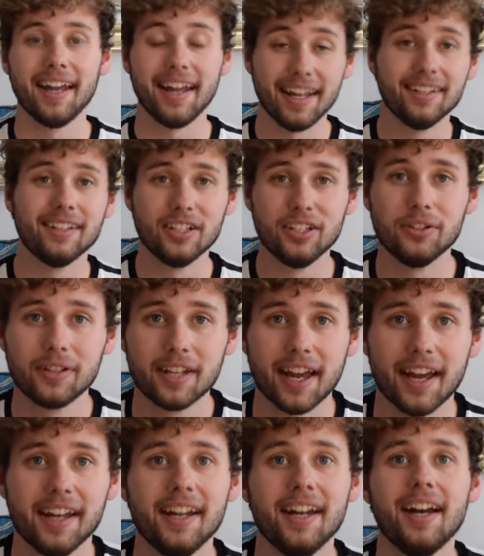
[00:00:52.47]
in the
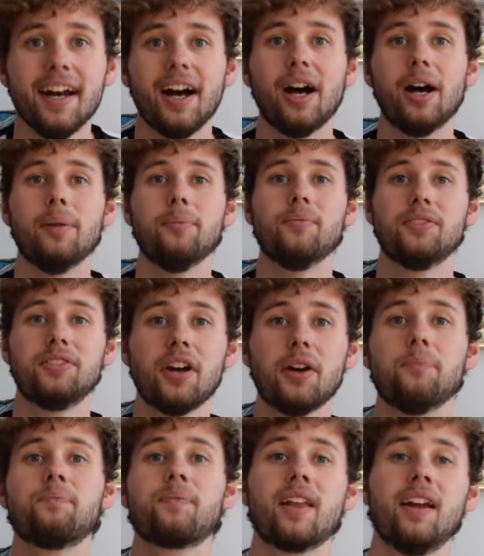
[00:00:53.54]
UK. Um, so.